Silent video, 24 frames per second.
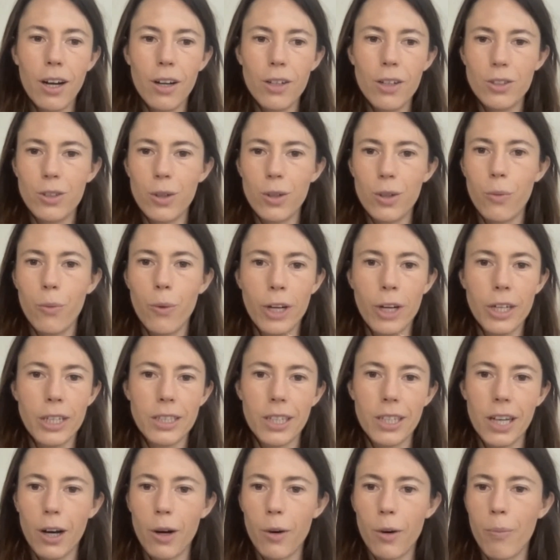And so wanting
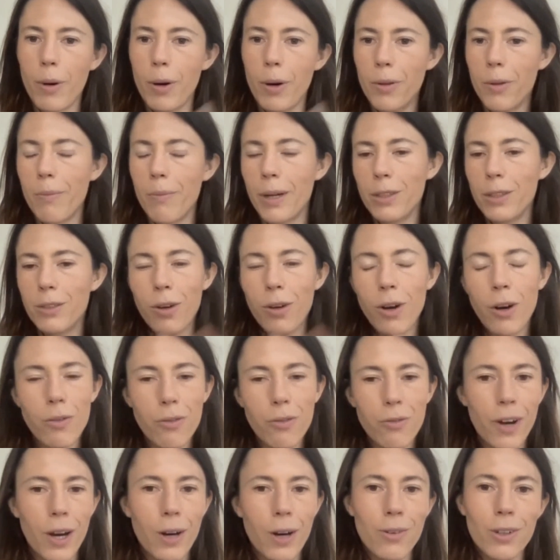to help all the mental
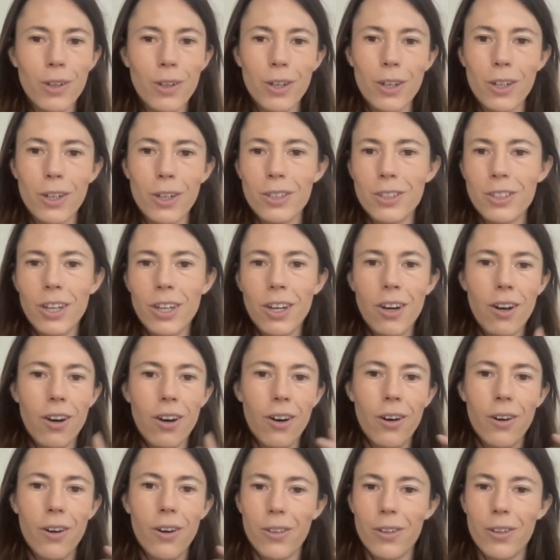health founders,
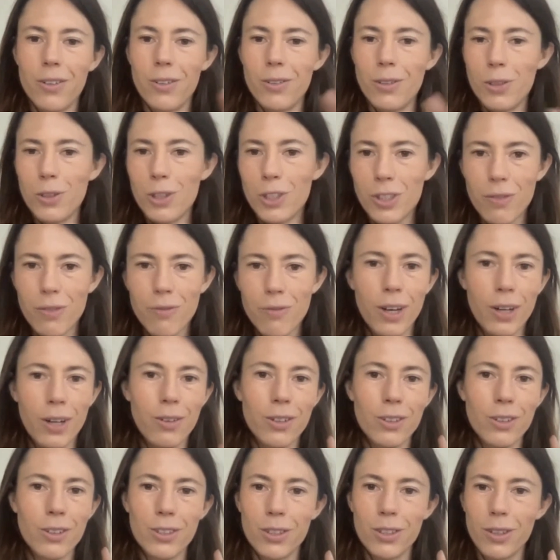all the nutrition
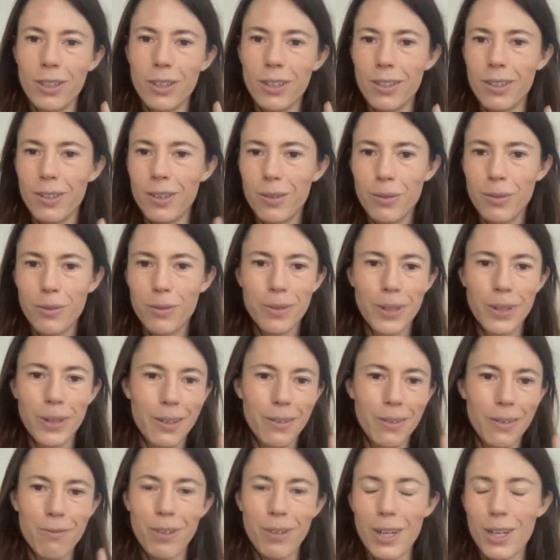founders, the
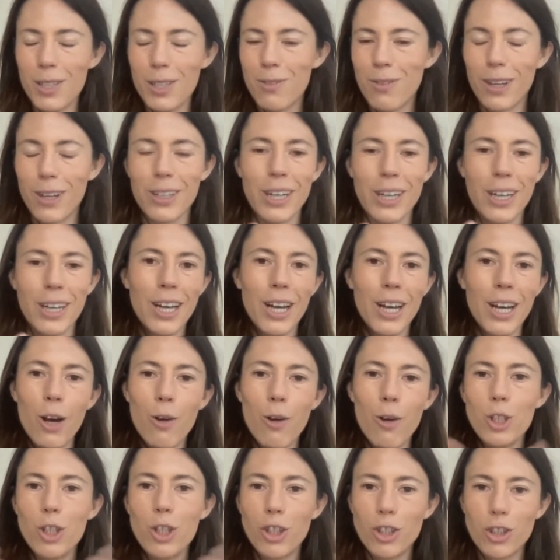like fitness, like
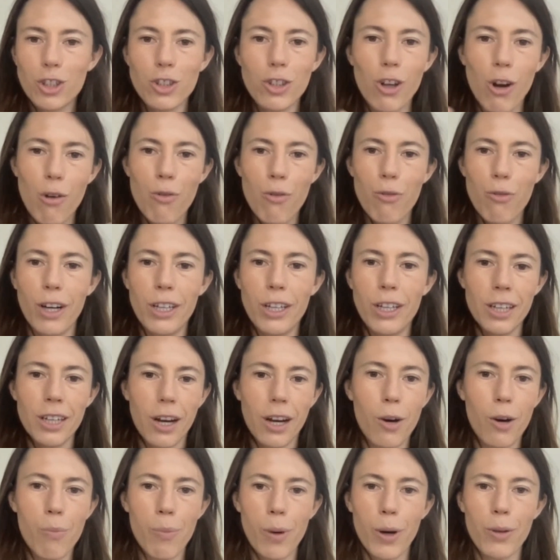it was just so fun to
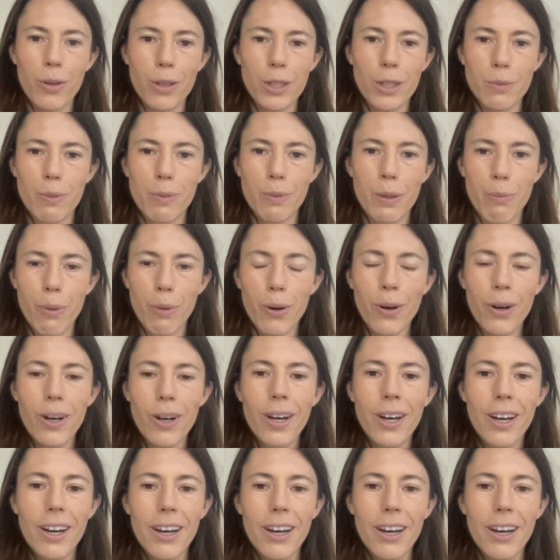help all these people.